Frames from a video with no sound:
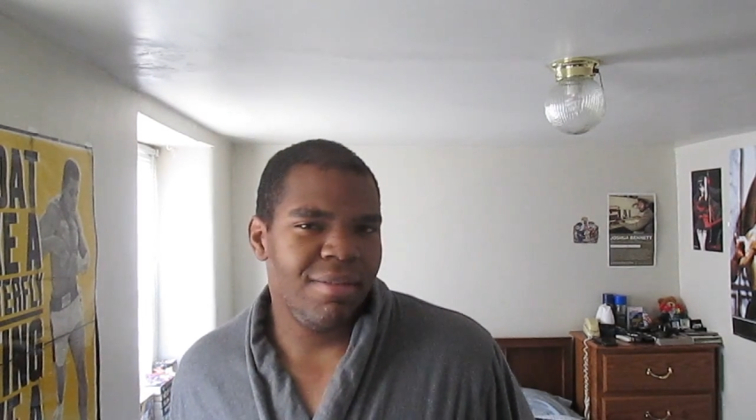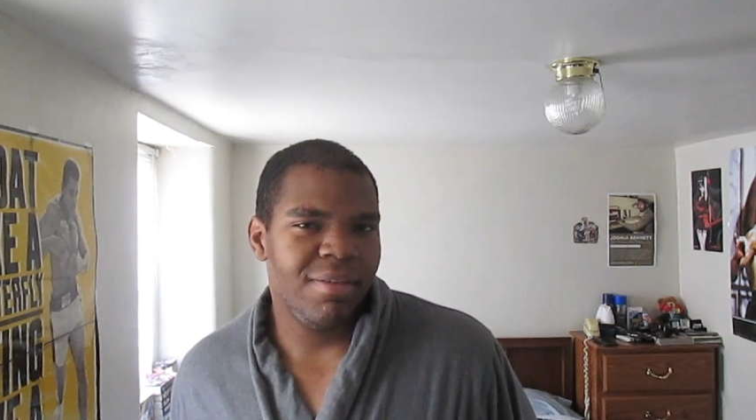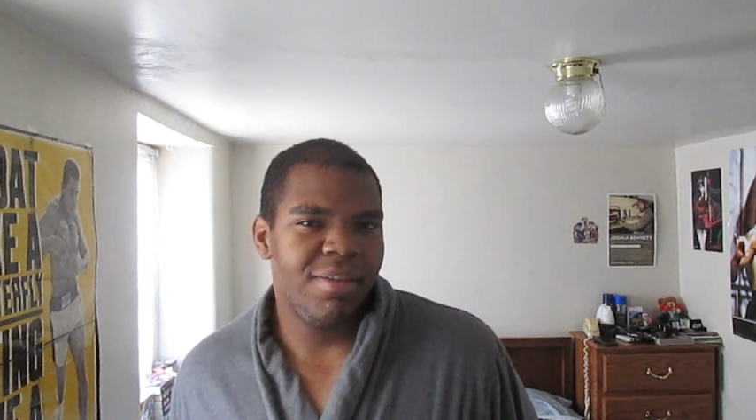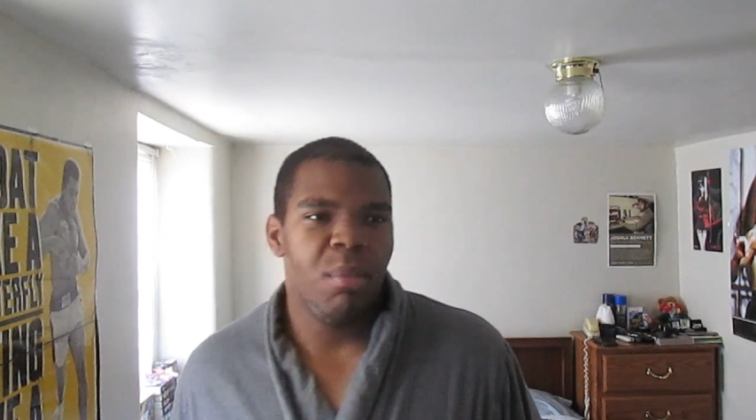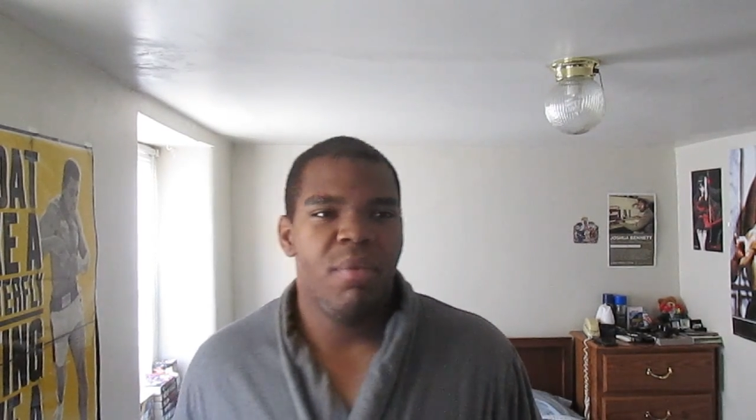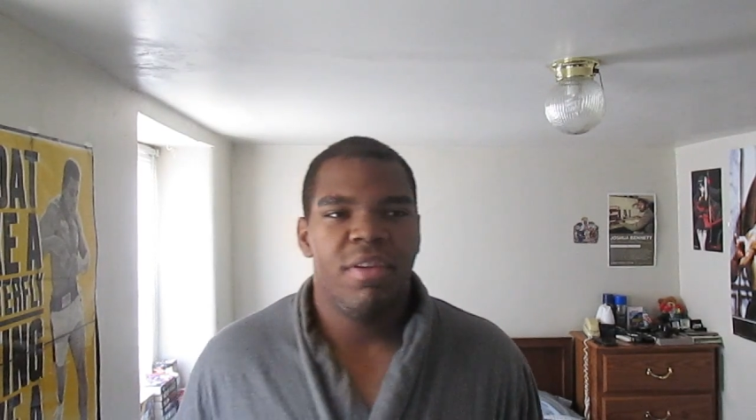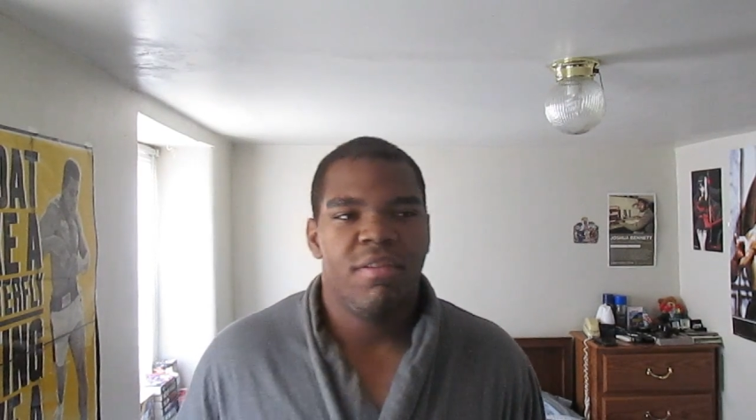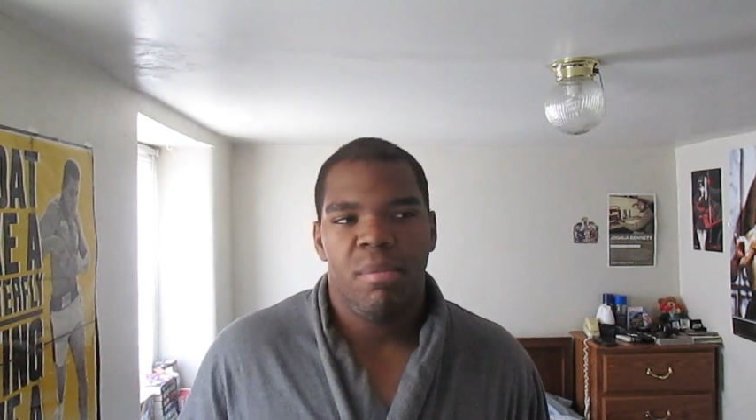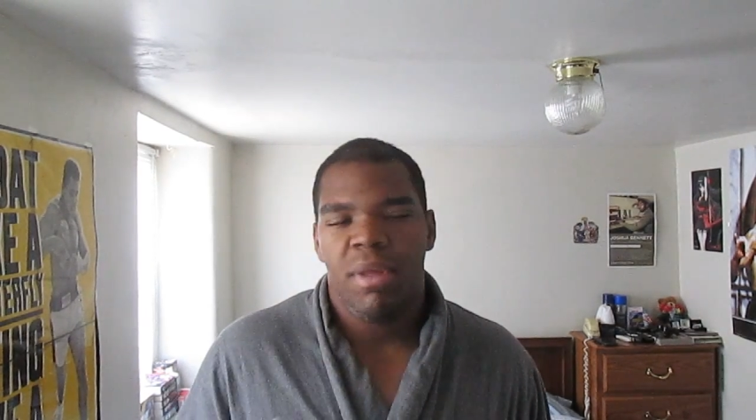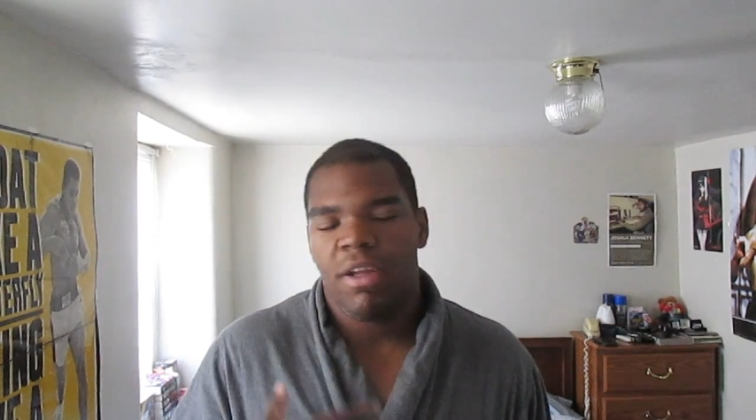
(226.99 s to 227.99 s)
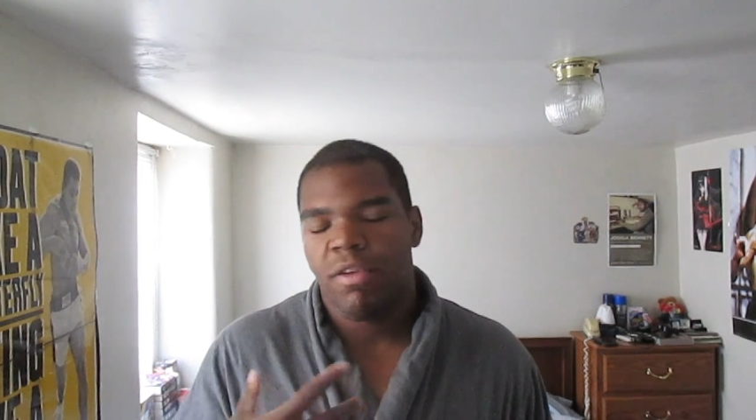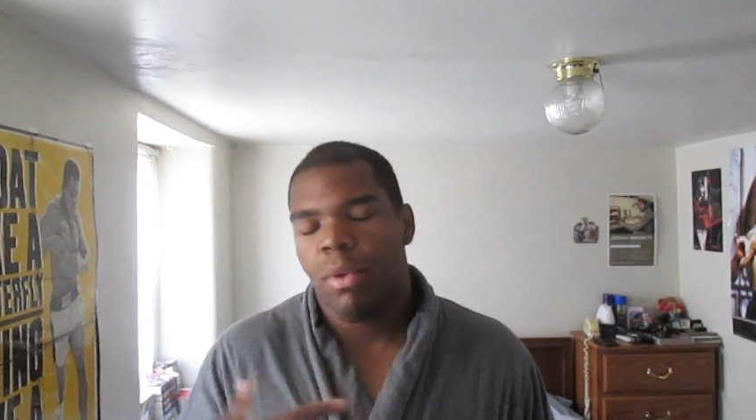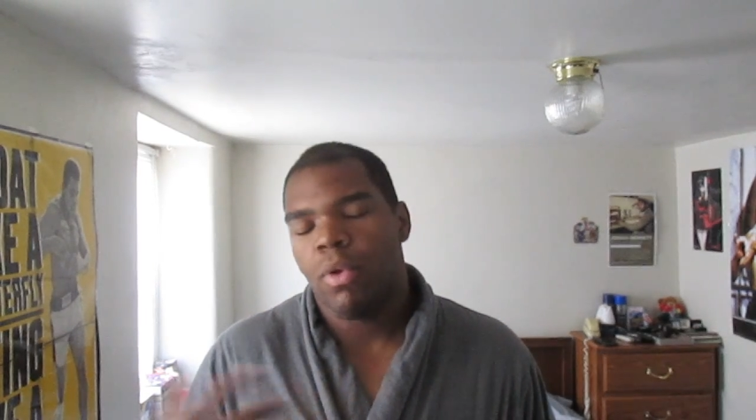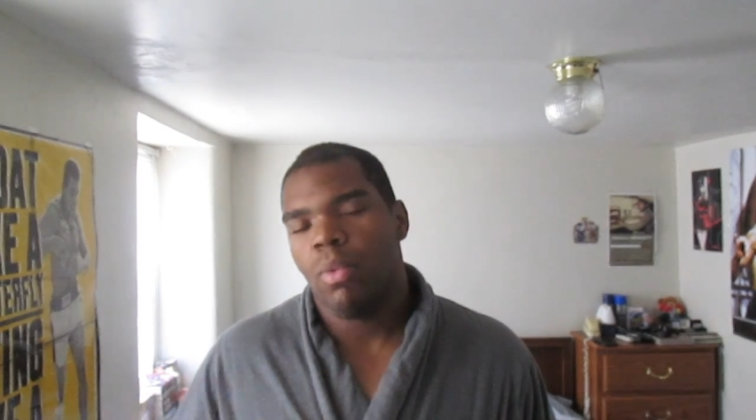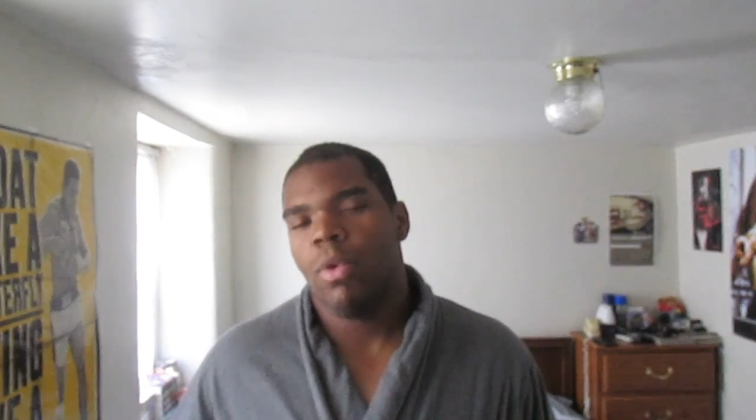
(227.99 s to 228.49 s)
Some of it's going to be like
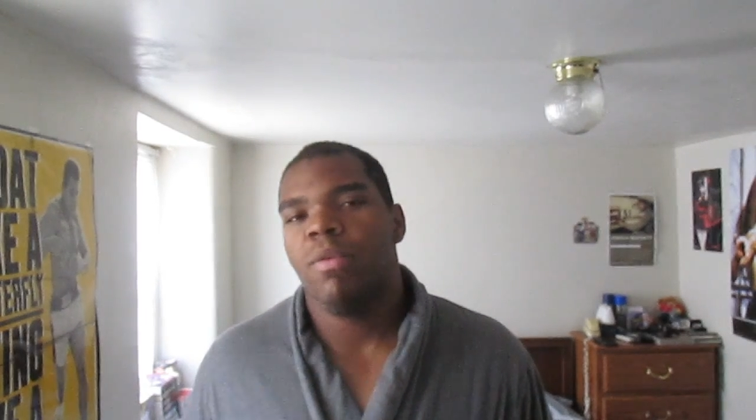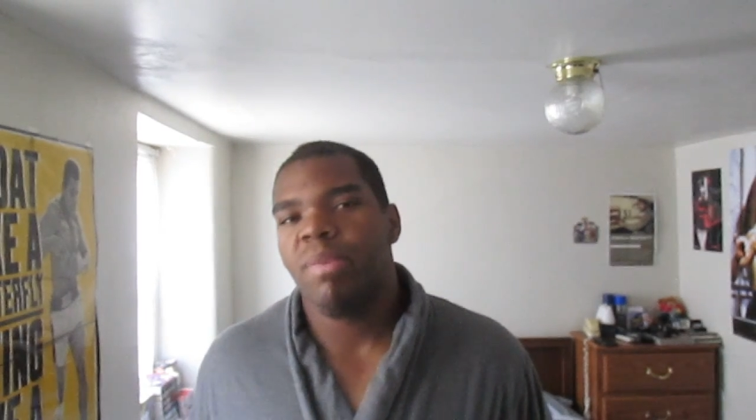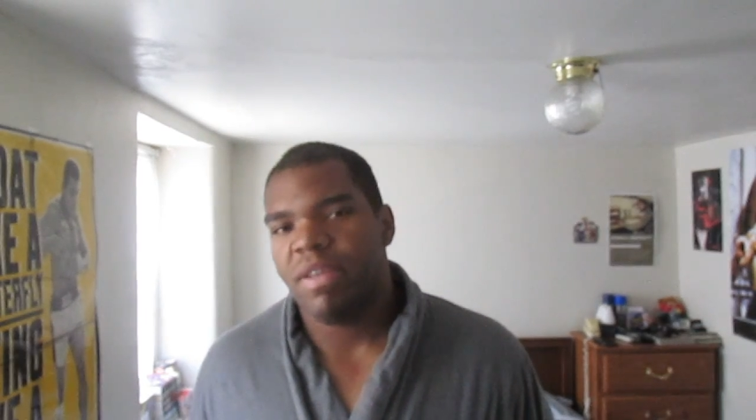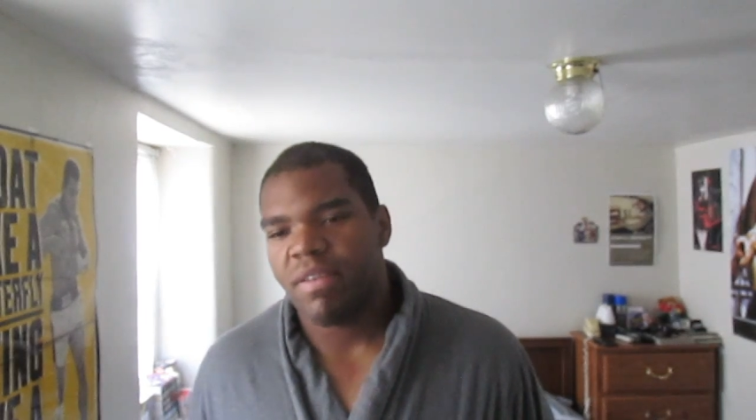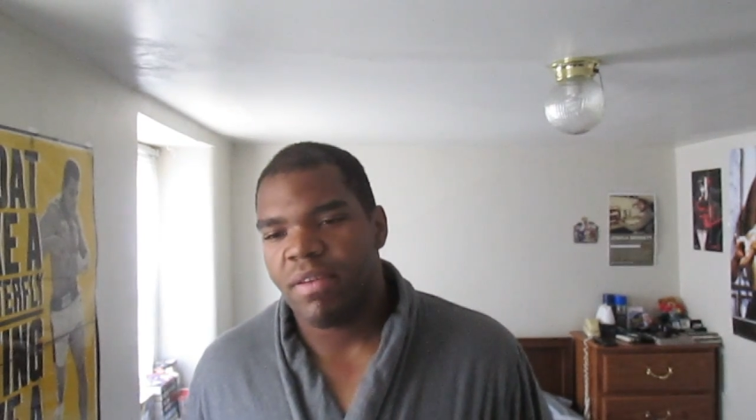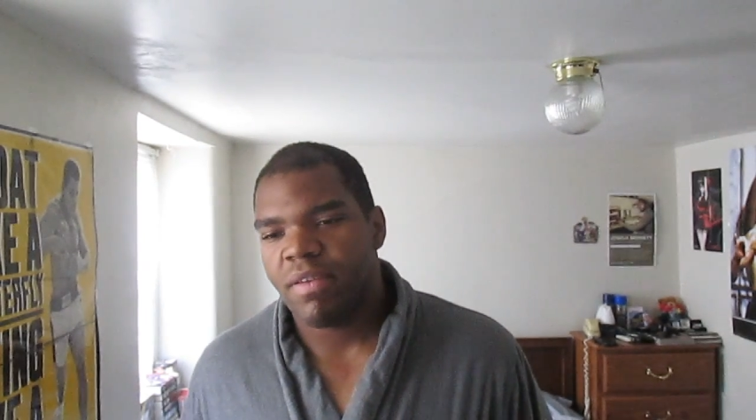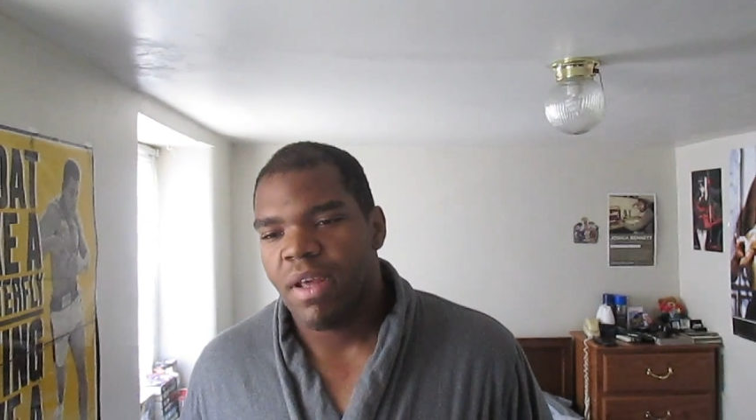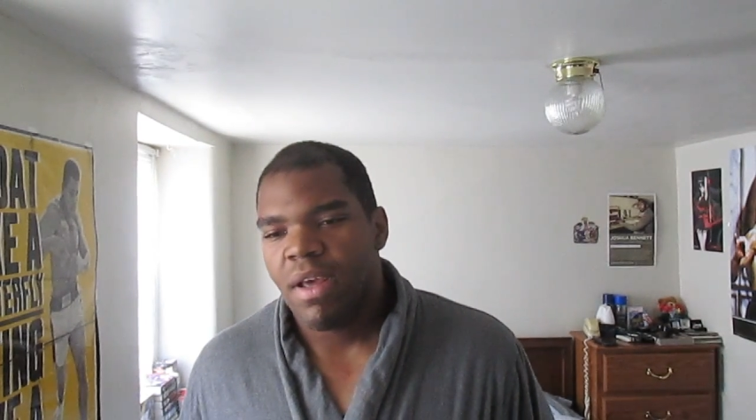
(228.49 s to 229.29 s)
spoken word pieces.